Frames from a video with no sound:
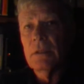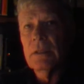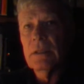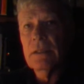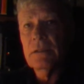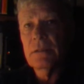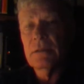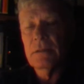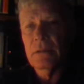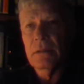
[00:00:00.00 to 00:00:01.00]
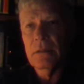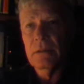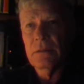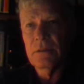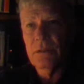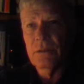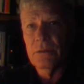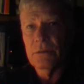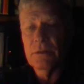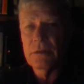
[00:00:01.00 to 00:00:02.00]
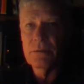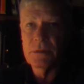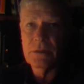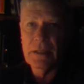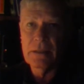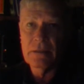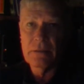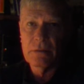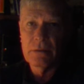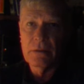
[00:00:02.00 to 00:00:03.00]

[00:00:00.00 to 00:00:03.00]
unless it's distilled, in which case